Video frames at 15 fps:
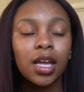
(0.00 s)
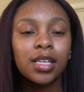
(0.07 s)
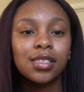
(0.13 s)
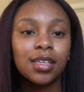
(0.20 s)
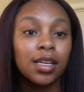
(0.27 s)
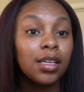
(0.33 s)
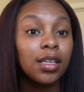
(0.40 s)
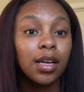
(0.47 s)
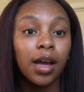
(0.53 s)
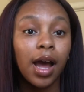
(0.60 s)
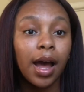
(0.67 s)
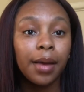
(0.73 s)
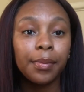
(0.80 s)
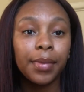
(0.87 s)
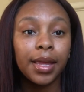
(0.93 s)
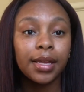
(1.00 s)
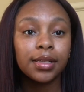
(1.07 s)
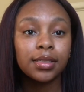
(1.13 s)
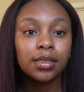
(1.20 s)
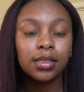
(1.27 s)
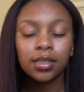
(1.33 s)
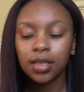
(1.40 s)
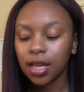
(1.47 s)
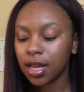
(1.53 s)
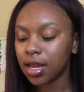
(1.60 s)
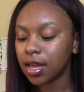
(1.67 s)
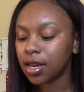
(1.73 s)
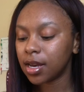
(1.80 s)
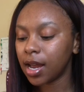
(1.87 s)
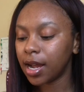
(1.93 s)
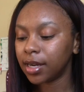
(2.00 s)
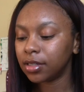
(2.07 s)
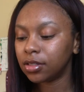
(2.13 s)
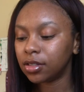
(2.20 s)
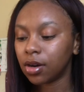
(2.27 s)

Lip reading: it's gonna look a hot mess, and I